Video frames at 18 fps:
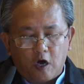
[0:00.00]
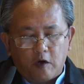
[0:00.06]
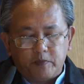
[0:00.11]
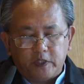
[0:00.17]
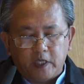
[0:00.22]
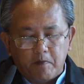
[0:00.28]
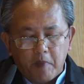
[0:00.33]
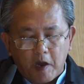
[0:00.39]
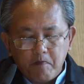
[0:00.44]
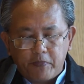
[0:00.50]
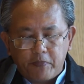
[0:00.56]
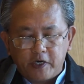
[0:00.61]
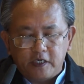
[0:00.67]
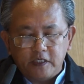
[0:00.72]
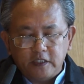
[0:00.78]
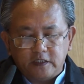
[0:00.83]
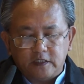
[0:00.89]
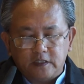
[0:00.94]
of the
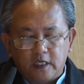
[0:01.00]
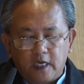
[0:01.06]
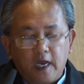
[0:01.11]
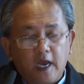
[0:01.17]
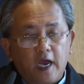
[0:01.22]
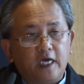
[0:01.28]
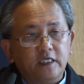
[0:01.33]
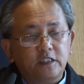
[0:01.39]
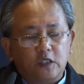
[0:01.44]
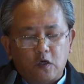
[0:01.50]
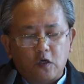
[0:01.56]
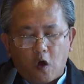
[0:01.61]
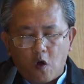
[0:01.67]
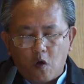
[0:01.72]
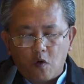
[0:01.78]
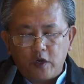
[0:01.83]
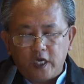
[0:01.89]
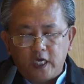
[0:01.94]
members as
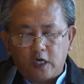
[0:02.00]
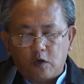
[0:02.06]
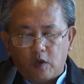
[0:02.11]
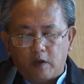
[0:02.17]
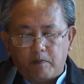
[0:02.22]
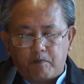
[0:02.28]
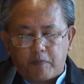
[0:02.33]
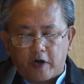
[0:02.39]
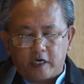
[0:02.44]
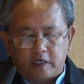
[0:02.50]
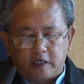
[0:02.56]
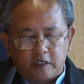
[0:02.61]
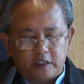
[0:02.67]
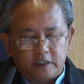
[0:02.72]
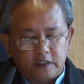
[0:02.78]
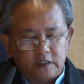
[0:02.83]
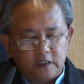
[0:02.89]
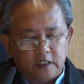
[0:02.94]
co equal
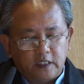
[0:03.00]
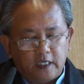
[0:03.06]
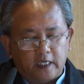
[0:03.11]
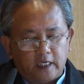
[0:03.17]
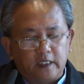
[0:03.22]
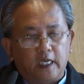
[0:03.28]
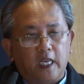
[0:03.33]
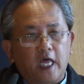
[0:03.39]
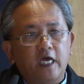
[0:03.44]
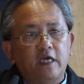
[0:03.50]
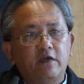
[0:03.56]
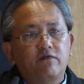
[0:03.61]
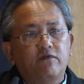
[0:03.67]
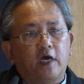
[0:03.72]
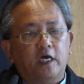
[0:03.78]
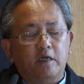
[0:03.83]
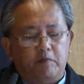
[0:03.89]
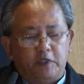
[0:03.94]
partners in the
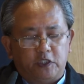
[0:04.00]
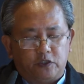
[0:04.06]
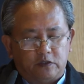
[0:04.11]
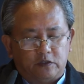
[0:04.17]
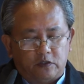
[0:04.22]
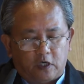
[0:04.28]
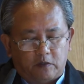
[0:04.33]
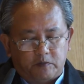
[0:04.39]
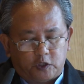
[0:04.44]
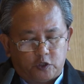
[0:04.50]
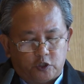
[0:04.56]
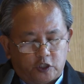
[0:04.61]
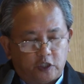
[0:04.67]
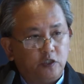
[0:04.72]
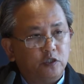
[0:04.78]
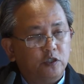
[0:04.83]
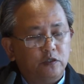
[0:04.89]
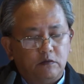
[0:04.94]
life and mission of the
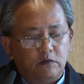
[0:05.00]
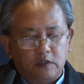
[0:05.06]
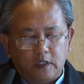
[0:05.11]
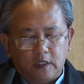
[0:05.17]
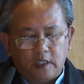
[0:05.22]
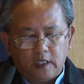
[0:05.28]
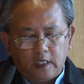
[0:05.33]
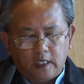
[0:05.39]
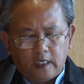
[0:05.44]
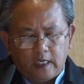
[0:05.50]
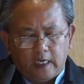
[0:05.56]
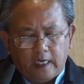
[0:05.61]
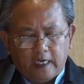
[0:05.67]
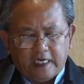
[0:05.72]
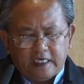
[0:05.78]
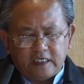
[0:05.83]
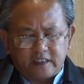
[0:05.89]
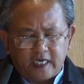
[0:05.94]
church.
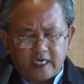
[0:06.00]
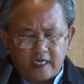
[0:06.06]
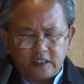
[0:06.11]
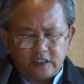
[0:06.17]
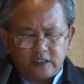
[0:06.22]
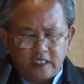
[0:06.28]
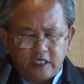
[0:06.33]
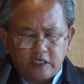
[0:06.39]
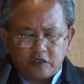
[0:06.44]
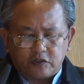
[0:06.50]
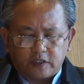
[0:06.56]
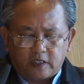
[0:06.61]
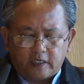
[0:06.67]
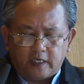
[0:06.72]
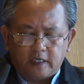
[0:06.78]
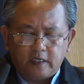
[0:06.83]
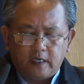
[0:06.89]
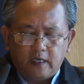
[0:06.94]
It takes
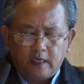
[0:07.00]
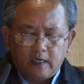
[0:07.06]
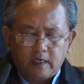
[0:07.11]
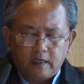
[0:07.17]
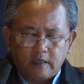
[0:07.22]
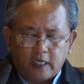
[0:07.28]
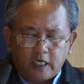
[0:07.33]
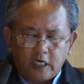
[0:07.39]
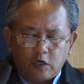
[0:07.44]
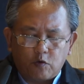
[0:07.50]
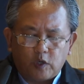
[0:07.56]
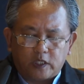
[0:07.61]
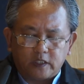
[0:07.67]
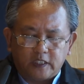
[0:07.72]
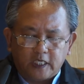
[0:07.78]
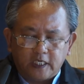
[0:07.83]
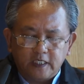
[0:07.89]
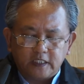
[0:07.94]
seriously the equal
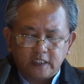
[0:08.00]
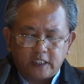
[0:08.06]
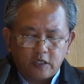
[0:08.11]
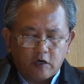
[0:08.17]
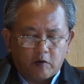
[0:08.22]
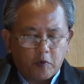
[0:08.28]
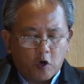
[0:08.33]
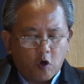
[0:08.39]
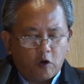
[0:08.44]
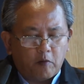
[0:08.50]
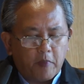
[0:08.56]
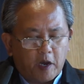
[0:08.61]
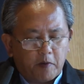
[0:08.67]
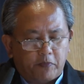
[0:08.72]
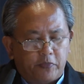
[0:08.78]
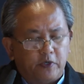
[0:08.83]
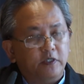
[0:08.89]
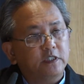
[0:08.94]
dignity of all
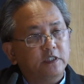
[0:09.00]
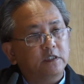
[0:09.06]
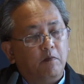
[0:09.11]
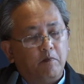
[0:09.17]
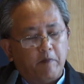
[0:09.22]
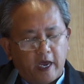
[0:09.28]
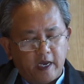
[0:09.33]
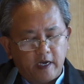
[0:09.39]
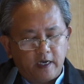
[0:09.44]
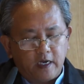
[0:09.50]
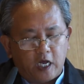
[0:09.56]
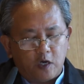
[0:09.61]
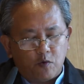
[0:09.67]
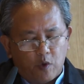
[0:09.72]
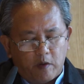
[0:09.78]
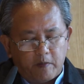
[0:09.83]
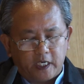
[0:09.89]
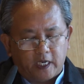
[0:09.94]
members, men
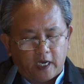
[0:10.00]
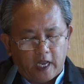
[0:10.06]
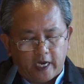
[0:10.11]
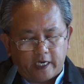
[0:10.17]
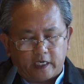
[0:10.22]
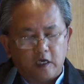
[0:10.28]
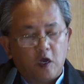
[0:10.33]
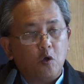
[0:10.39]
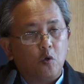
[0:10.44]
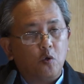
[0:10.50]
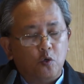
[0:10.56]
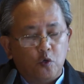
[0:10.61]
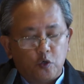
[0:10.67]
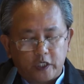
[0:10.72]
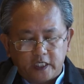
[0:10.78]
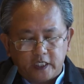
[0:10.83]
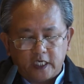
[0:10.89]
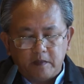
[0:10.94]
and women alike,
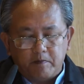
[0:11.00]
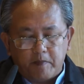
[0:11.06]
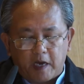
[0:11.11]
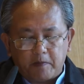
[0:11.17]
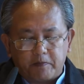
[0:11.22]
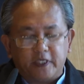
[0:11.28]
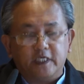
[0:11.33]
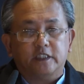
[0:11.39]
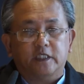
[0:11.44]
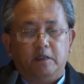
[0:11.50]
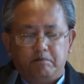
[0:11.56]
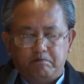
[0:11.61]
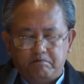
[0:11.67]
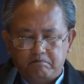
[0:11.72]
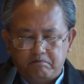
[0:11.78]
rooted in baptism,